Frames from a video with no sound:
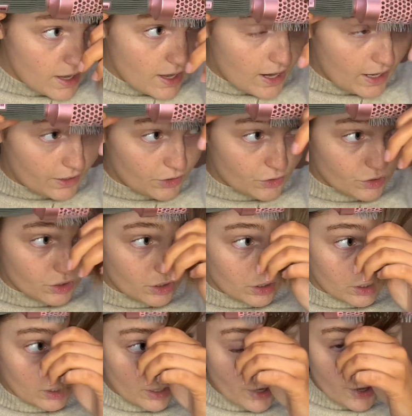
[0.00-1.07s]
and you're just going to
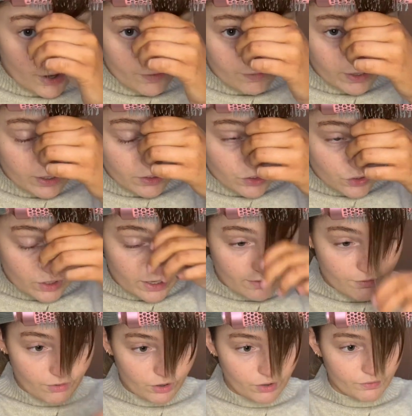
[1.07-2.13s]
curve it straight in
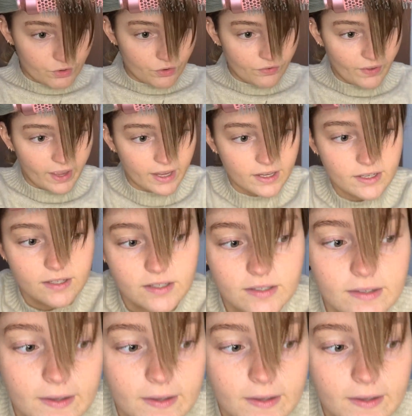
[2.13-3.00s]
front of your face.